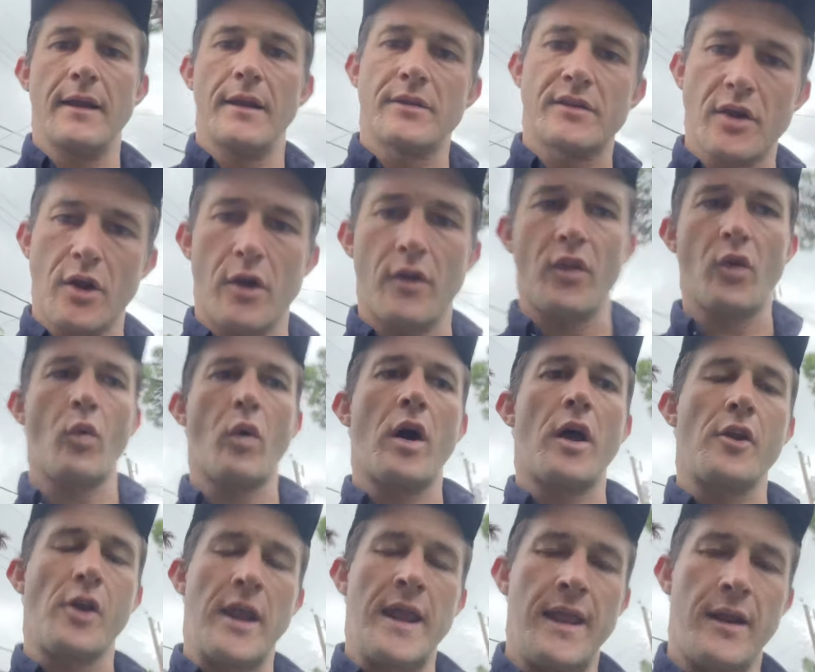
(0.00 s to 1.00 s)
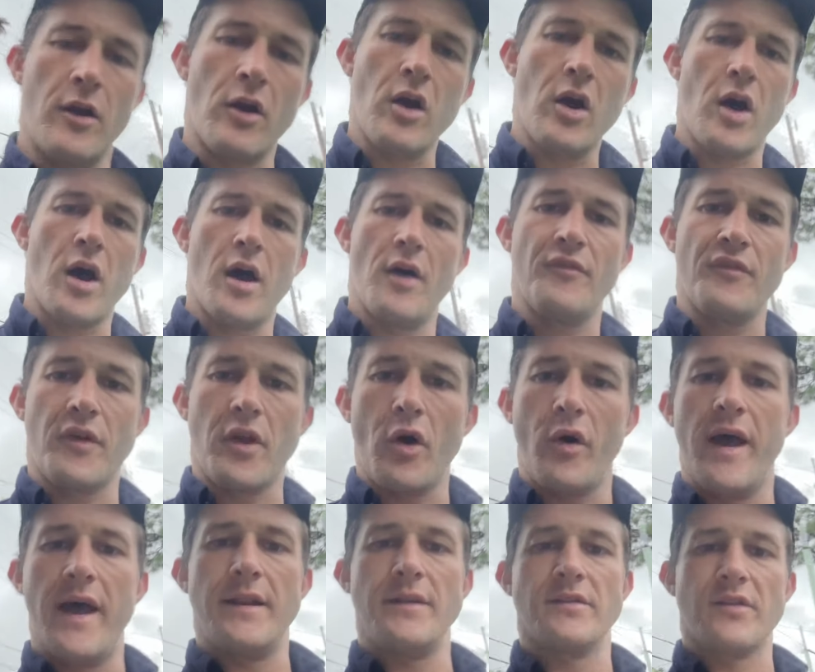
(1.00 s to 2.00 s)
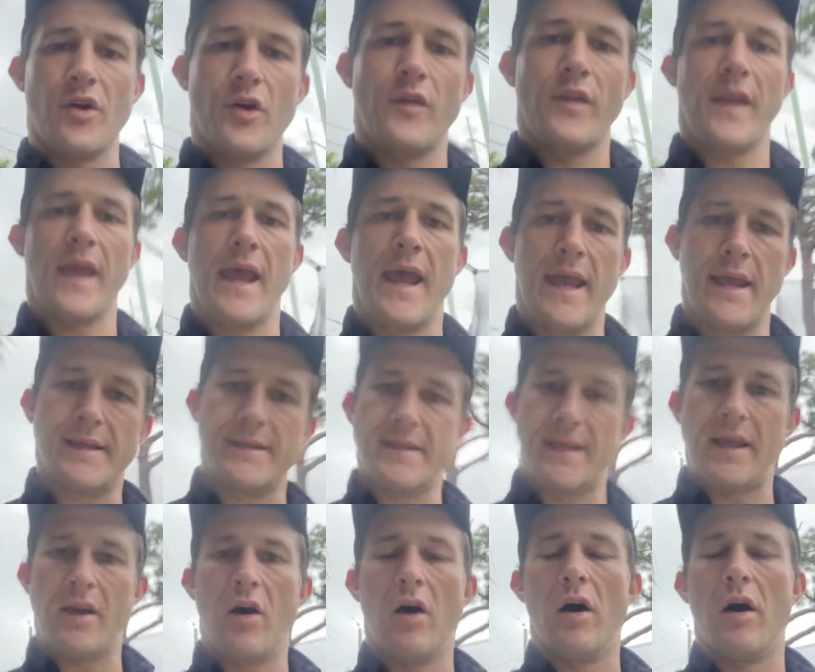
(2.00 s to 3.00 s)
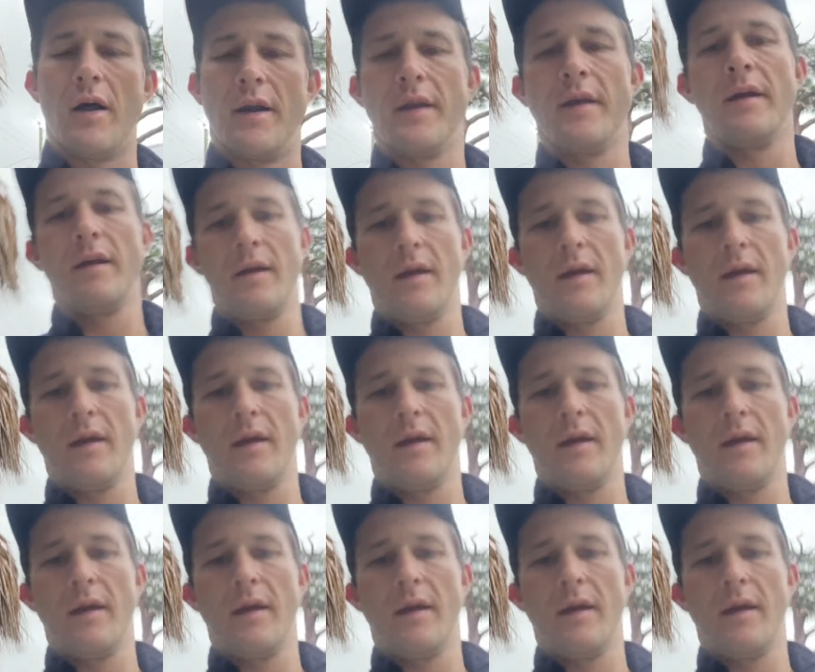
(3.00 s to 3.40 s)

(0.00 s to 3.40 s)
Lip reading: turn the water heater off, go ahead and turn the AC on.